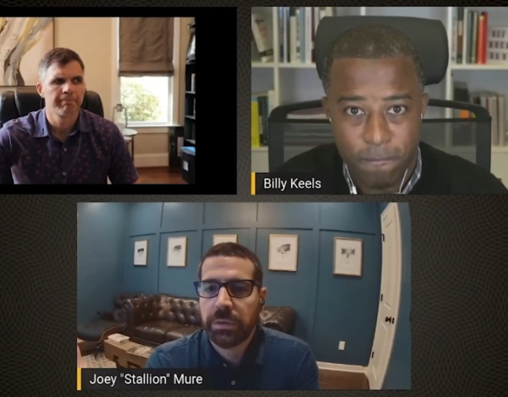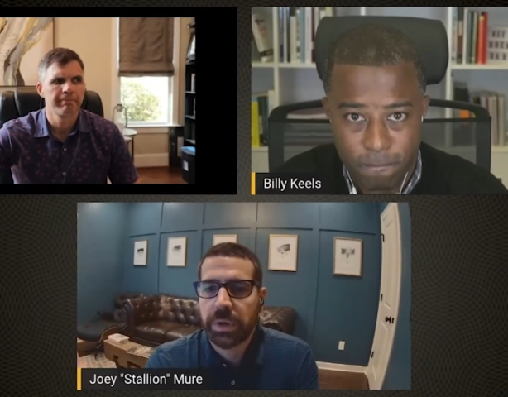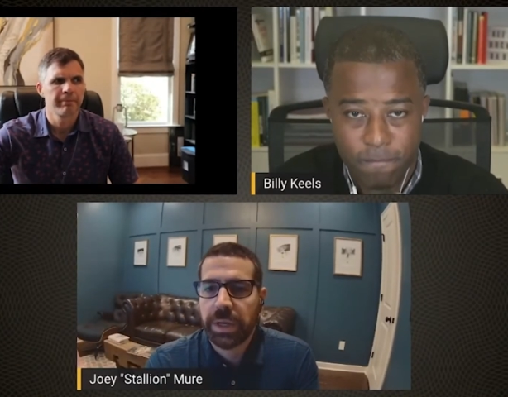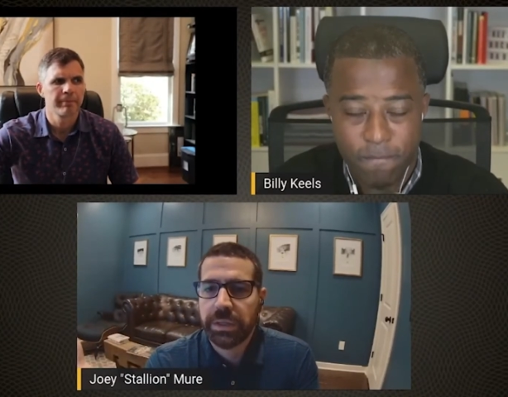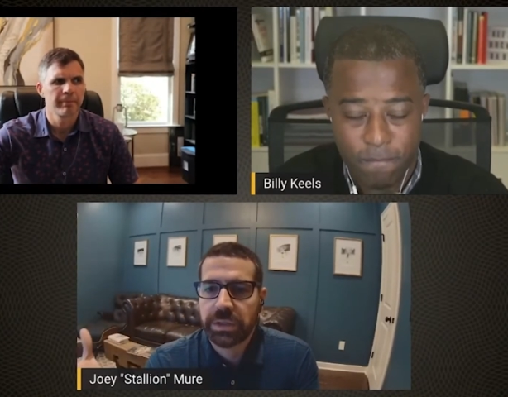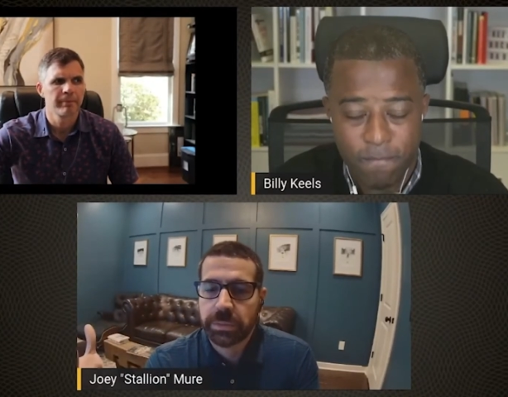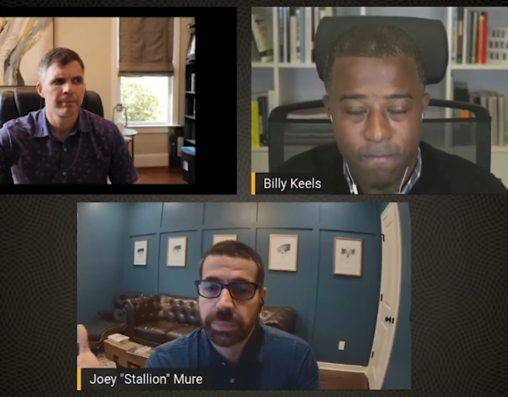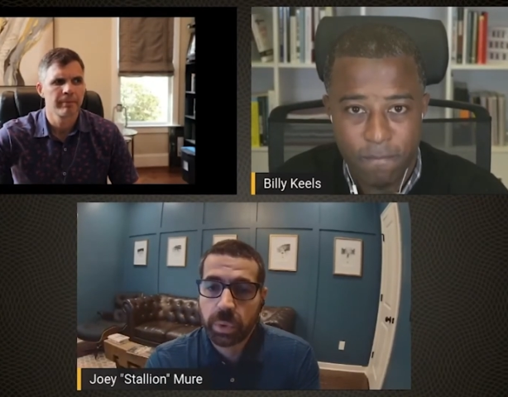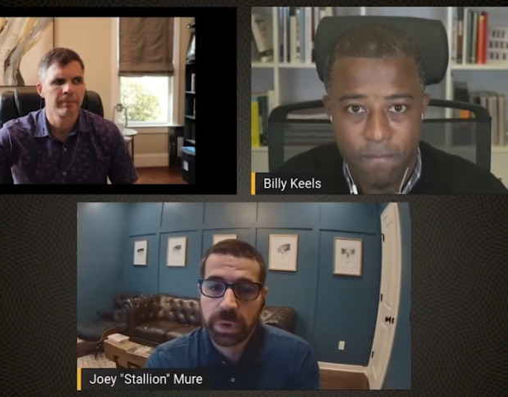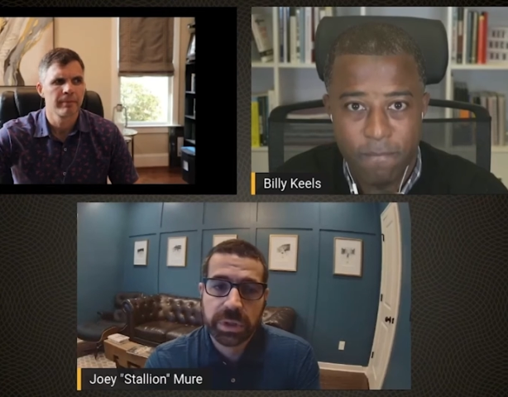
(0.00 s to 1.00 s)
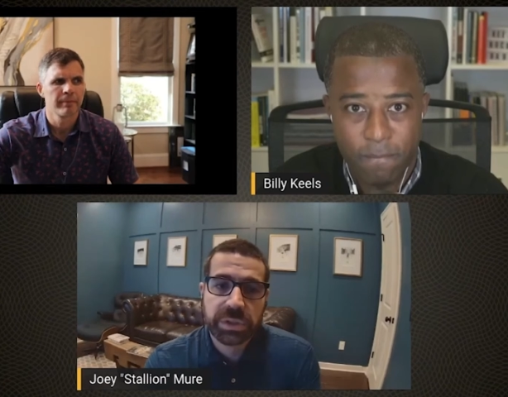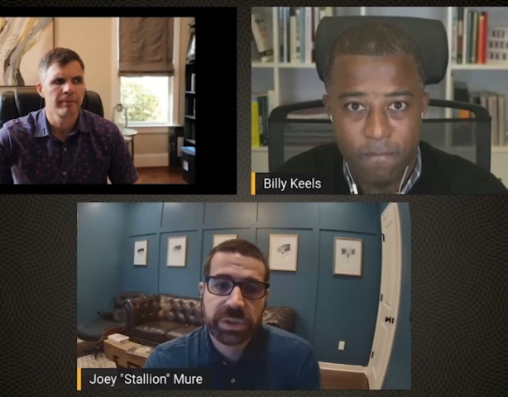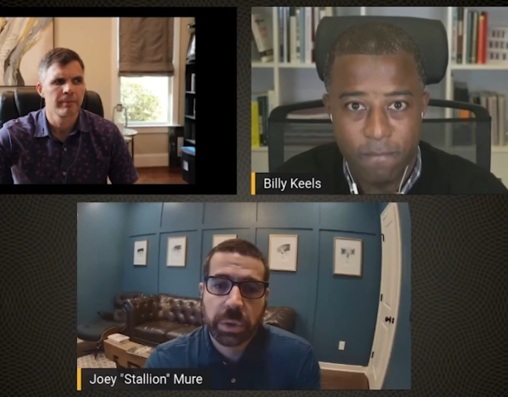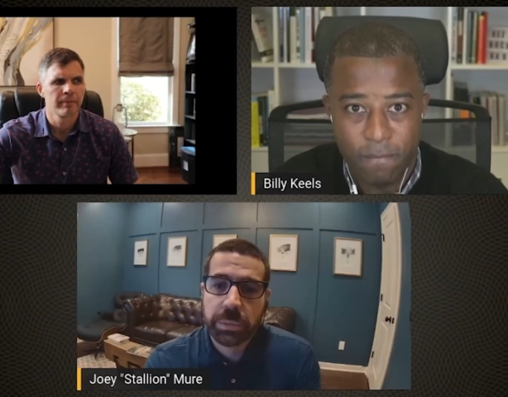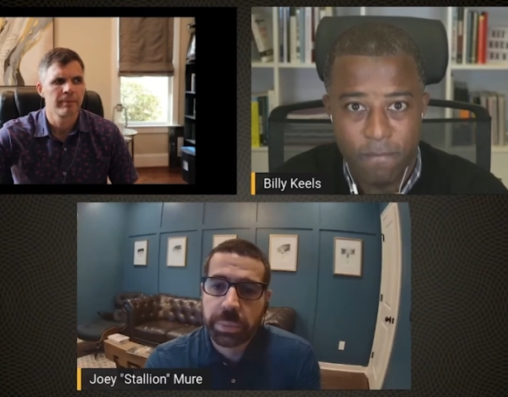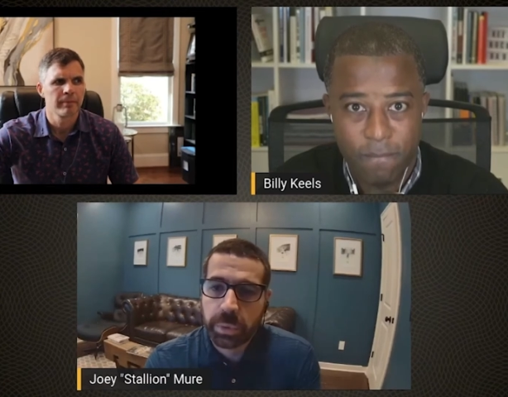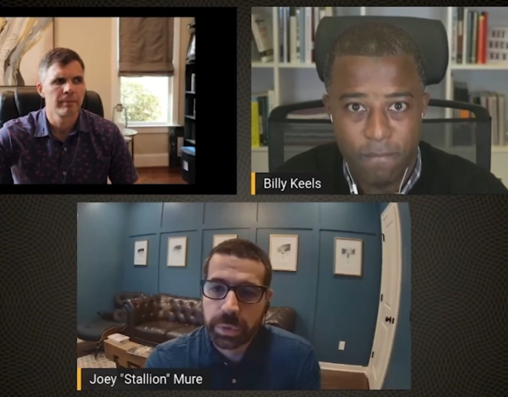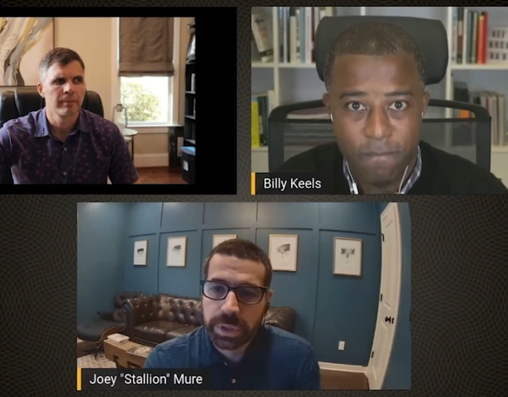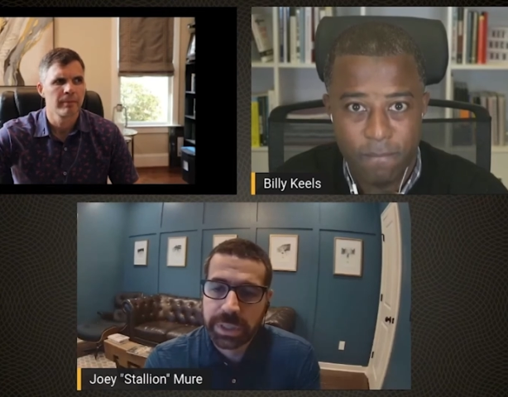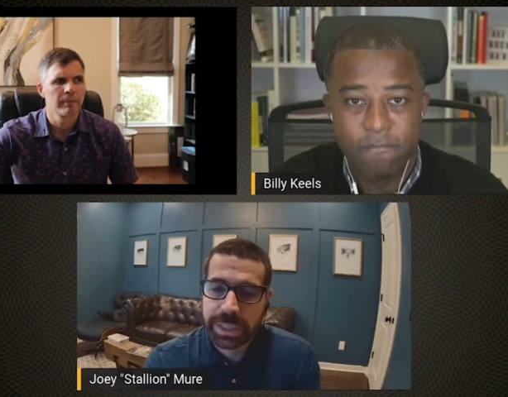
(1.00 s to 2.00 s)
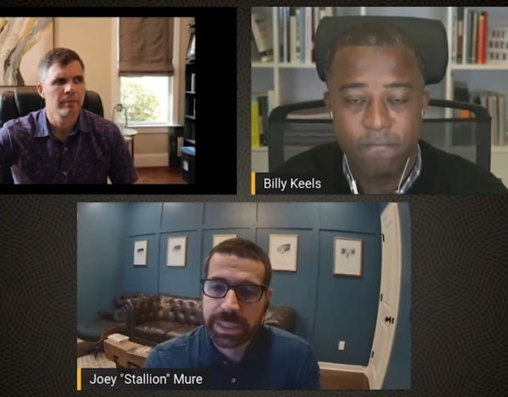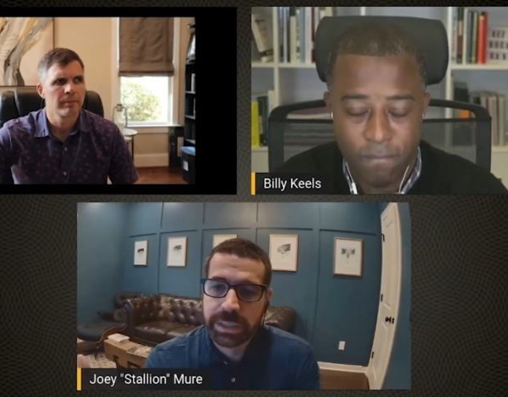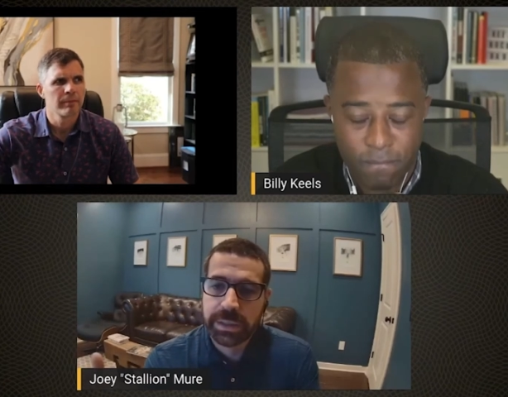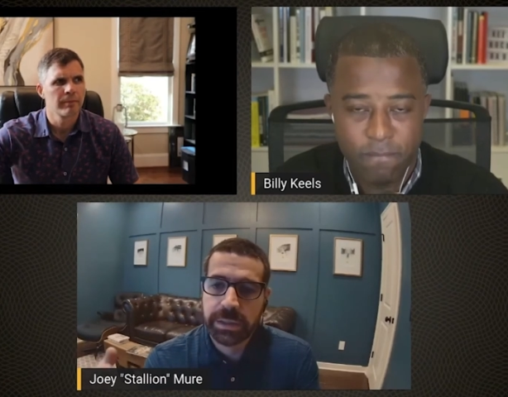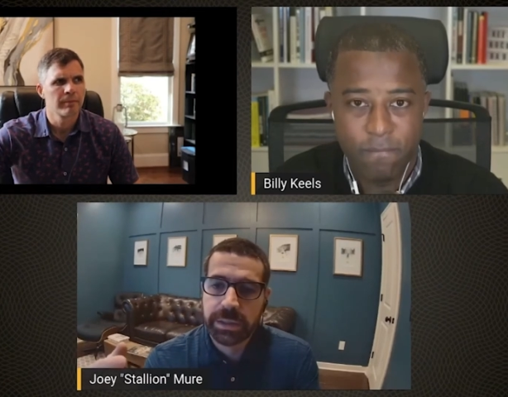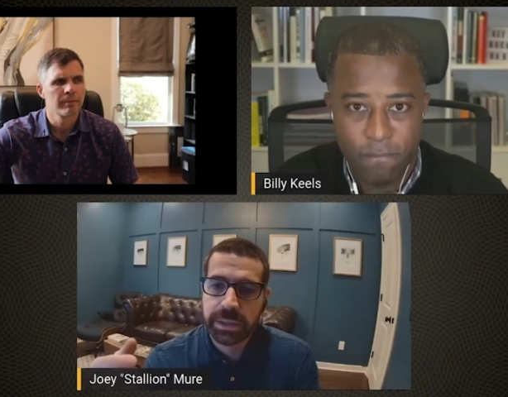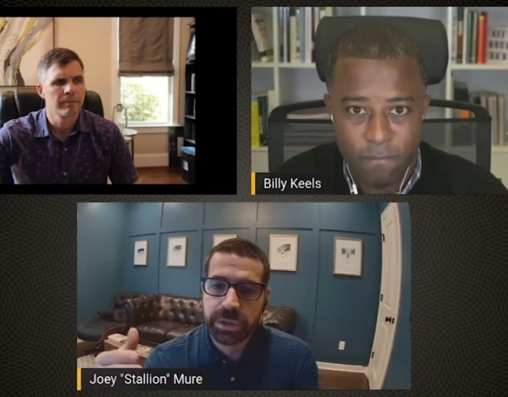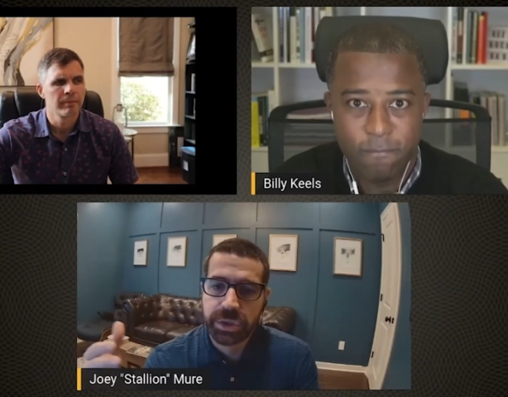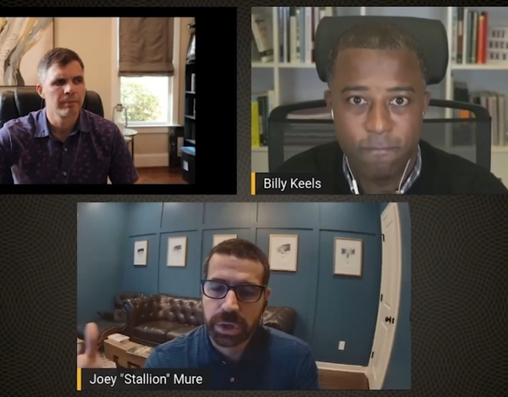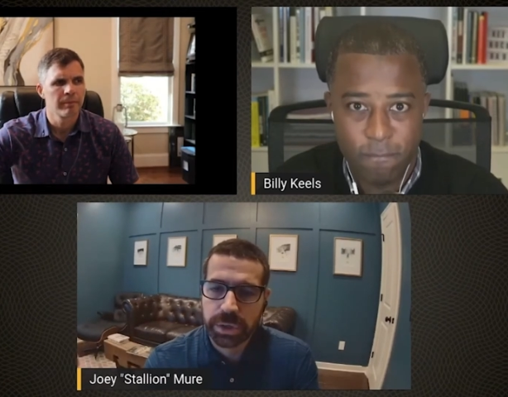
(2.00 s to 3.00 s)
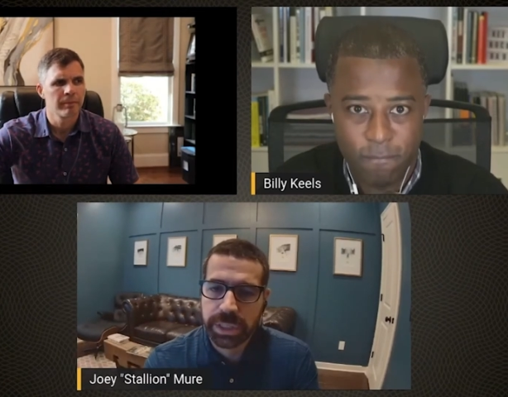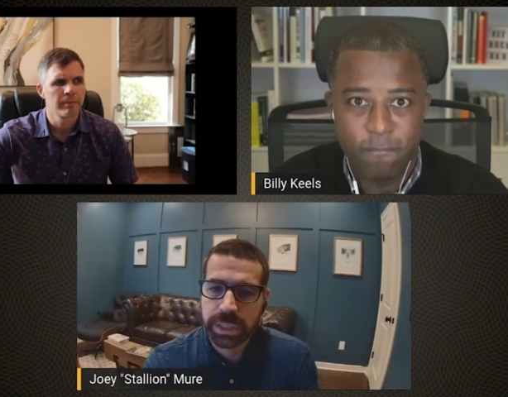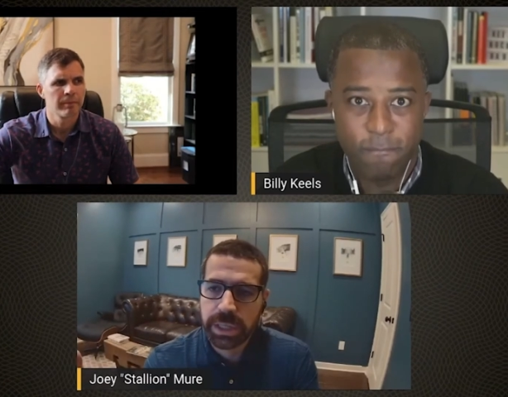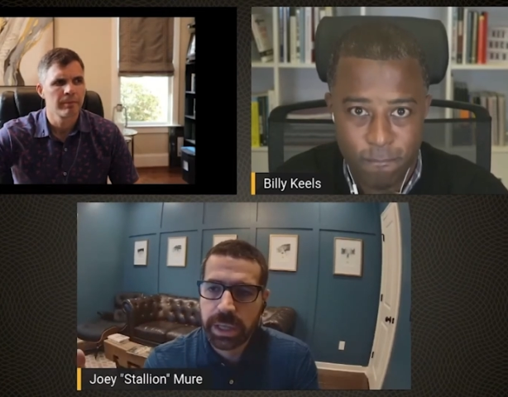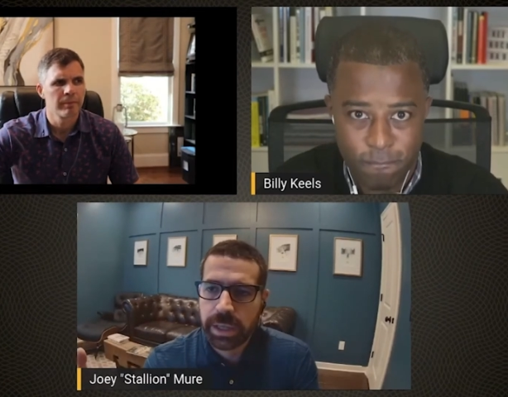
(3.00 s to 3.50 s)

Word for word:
Speaker 1: right? Support is so important in this journey